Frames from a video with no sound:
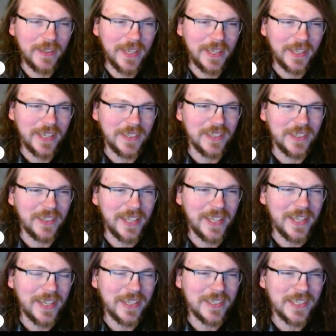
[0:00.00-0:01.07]
It got
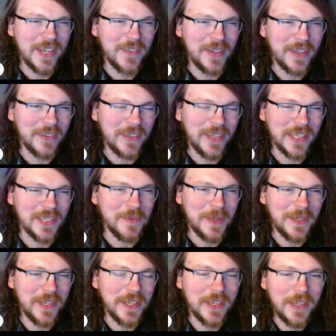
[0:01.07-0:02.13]
delayed. It's coming out next
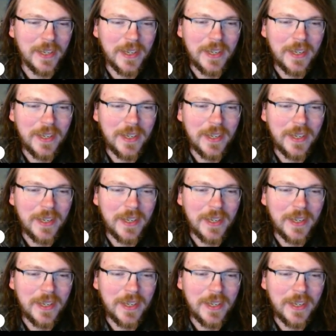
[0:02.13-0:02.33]
Monday.